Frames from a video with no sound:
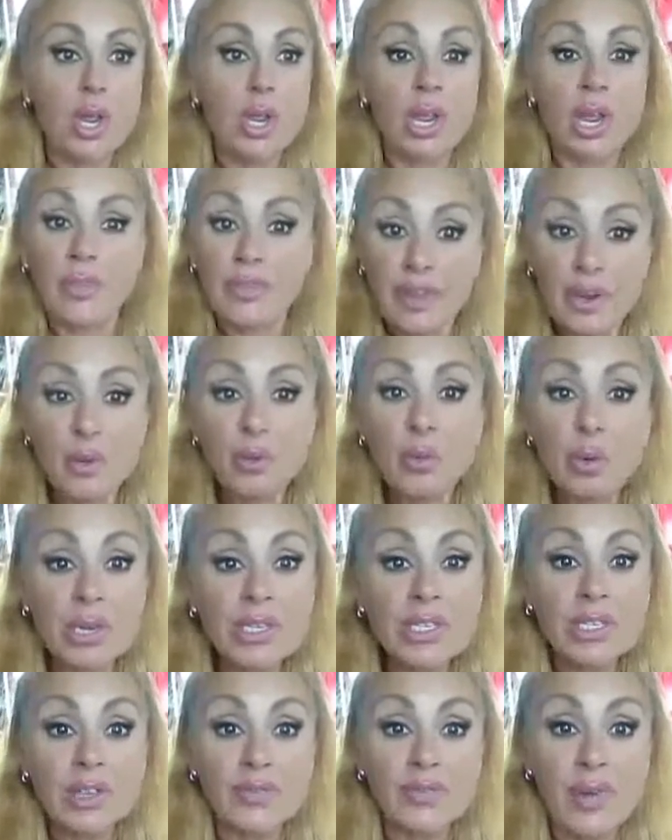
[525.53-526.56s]
If he
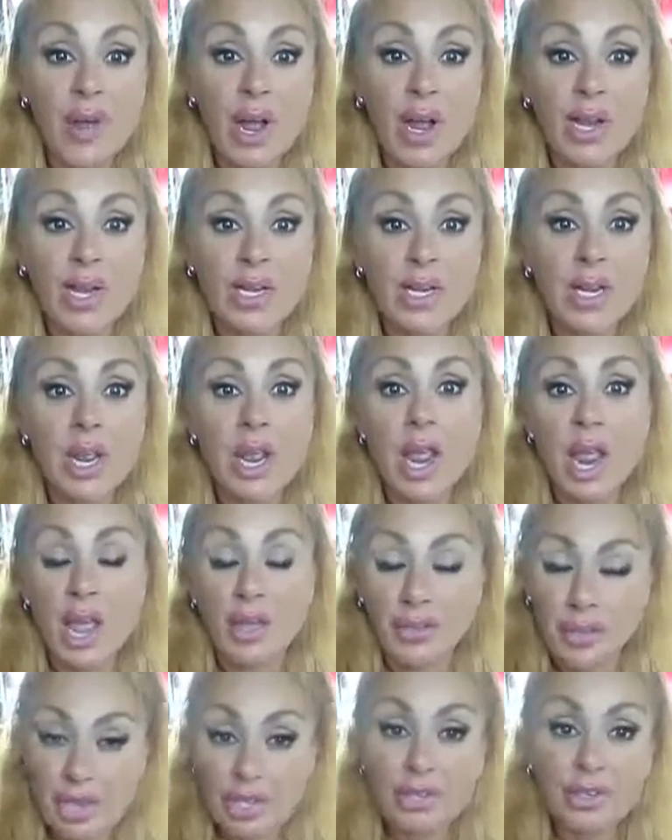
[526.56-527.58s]
wins the fight
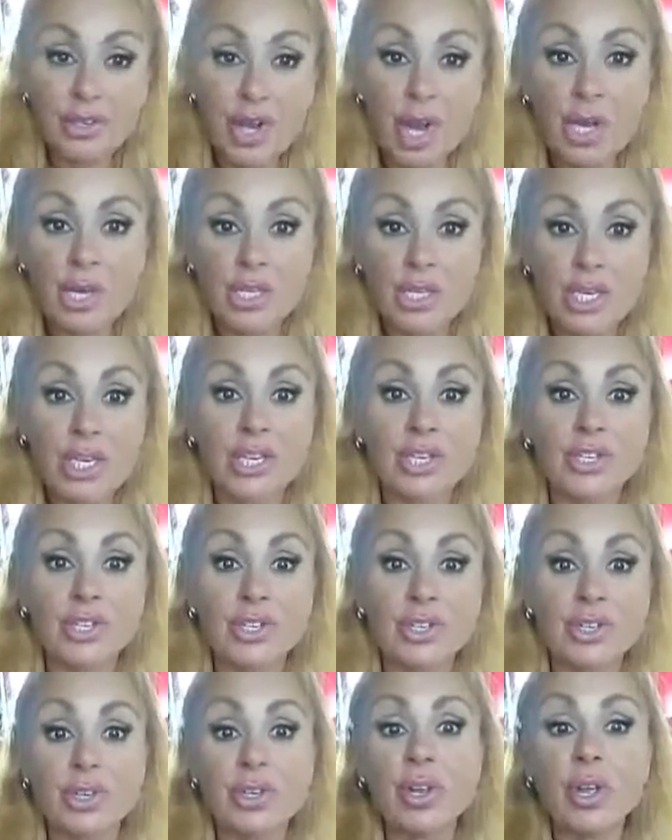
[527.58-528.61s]
and the other dog's
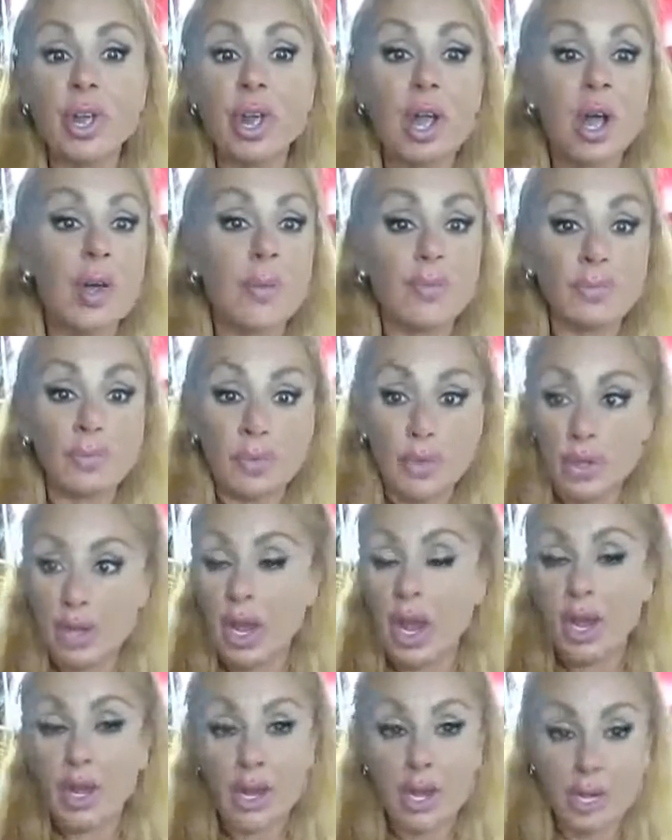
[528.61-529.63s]
injured,
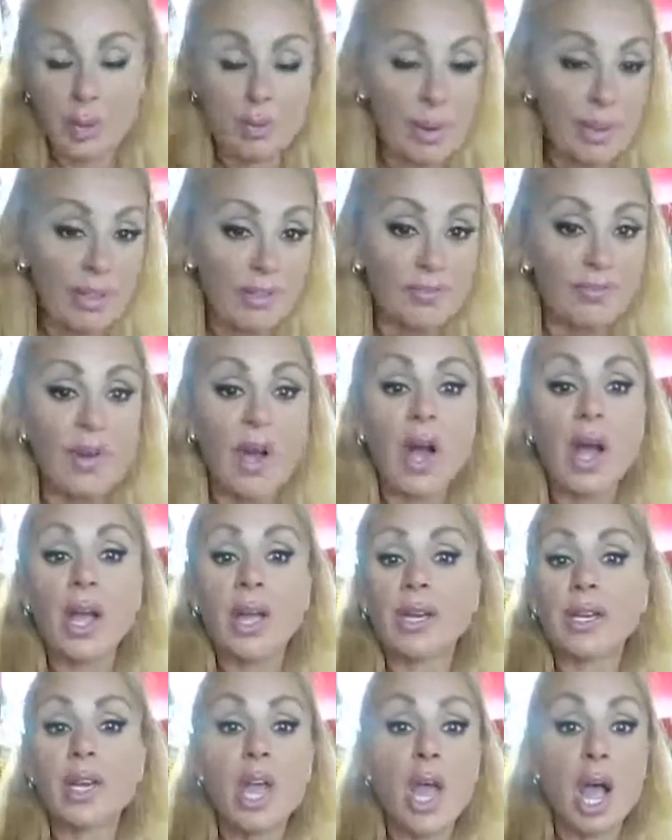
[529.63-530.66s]
I got to pay the
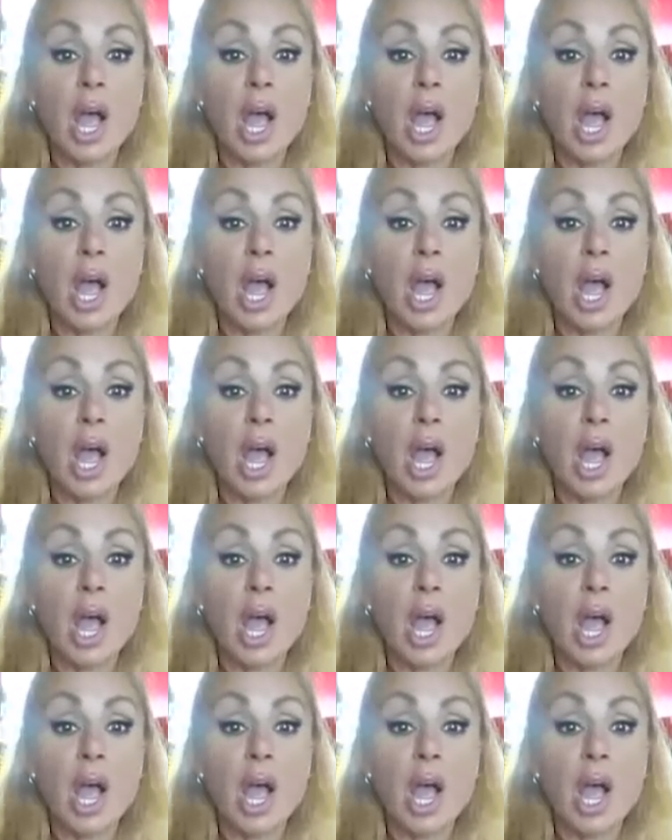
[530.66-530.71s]
fine.